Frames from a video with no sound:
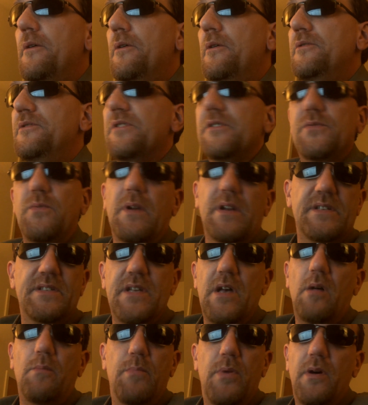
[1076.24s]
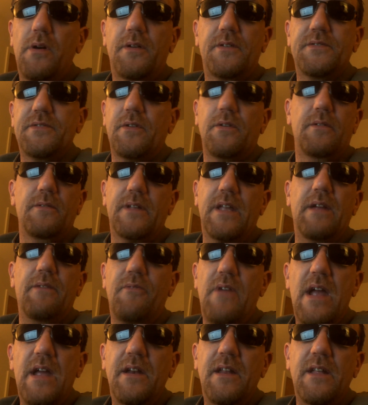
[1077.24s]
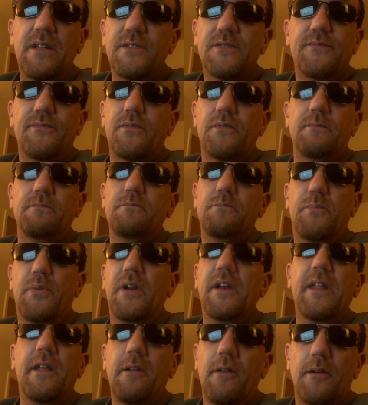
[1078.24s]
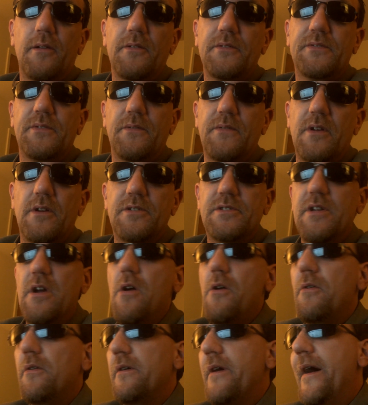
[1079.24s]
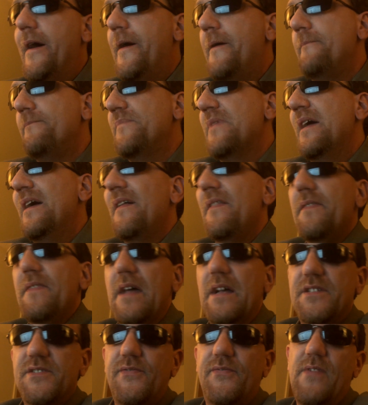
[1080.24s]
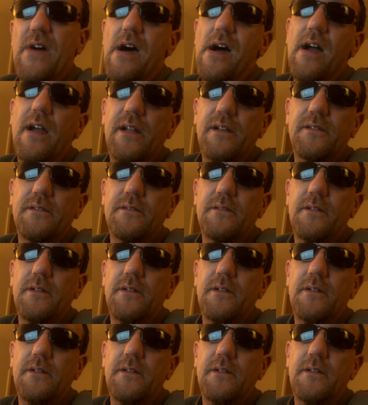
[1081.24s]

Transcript: just want to sell books or get ratings from pretty girls on their show, that's fine.